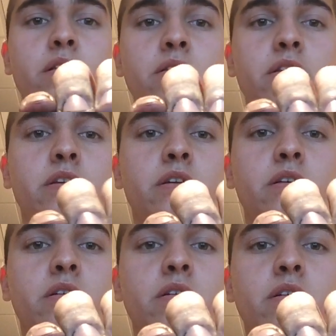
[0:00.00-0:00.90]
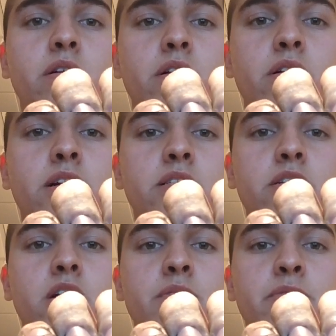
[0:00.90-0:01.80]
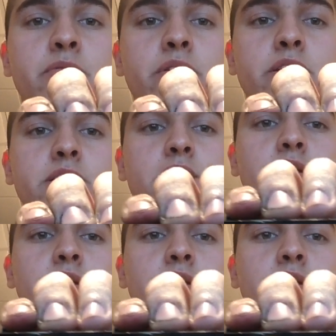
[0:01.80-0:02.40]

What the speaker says: The Classic Army one is